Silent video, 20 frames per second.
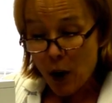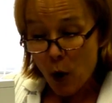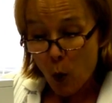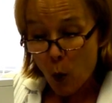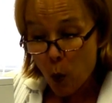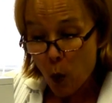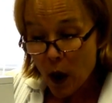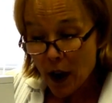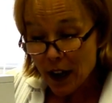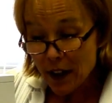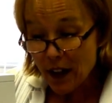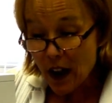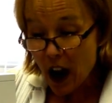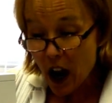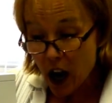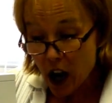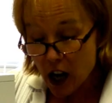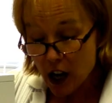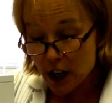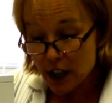One of the
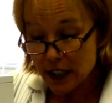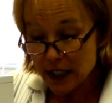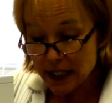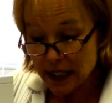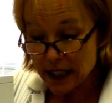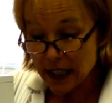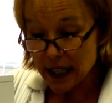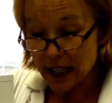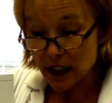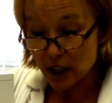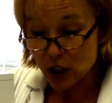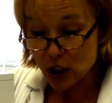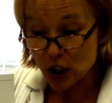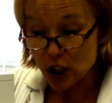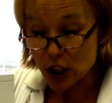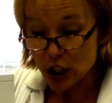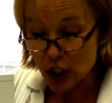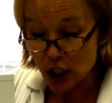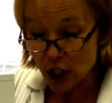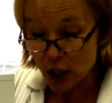hardest things
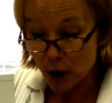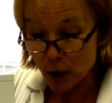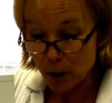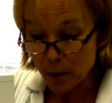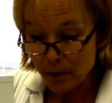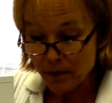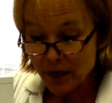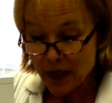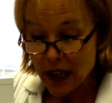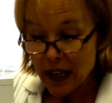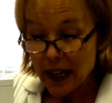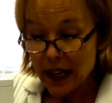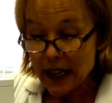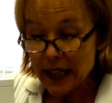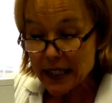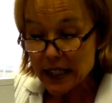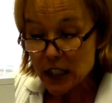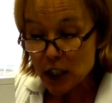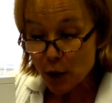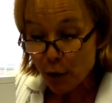to do
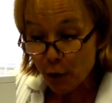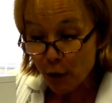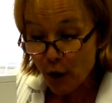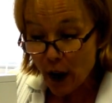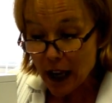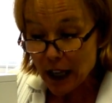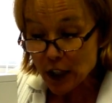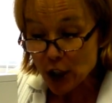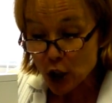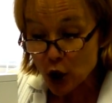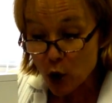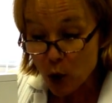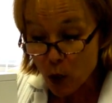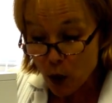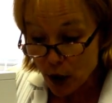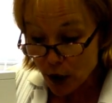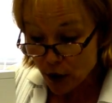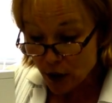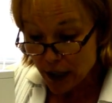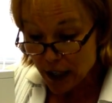is to find a
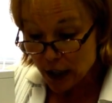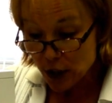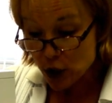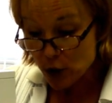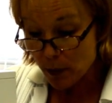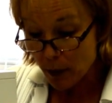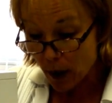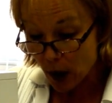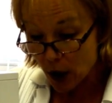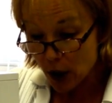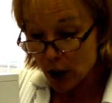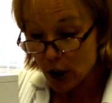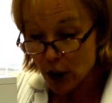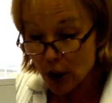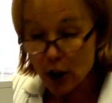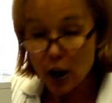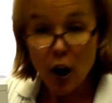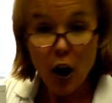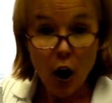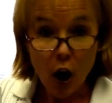1/4 inch
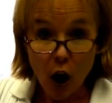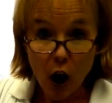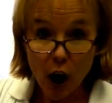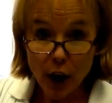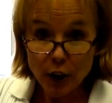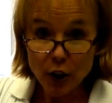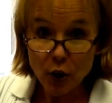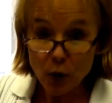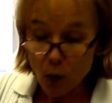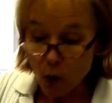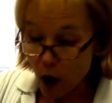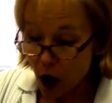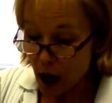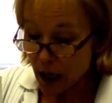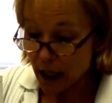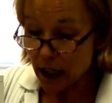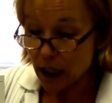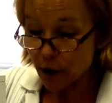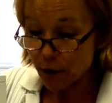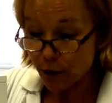marker on your
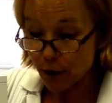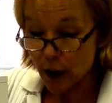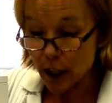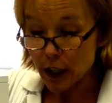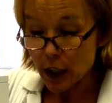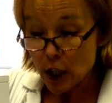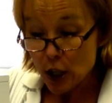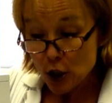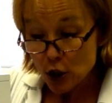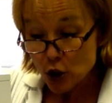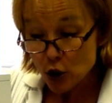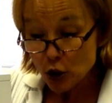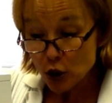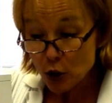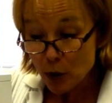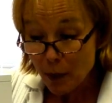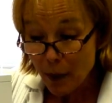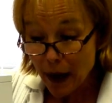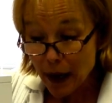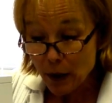walking foot. So you
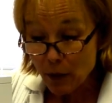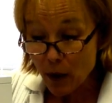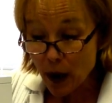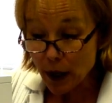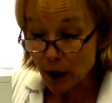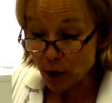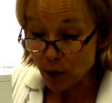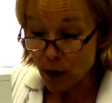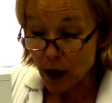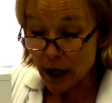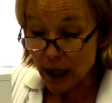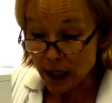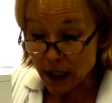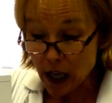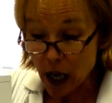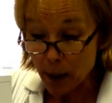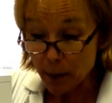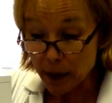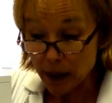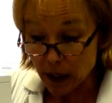might want to run a
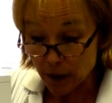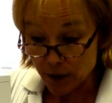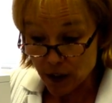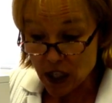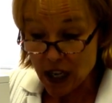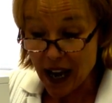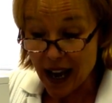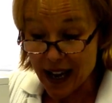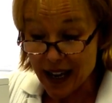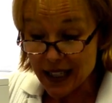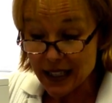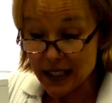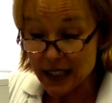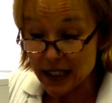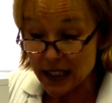couple of tests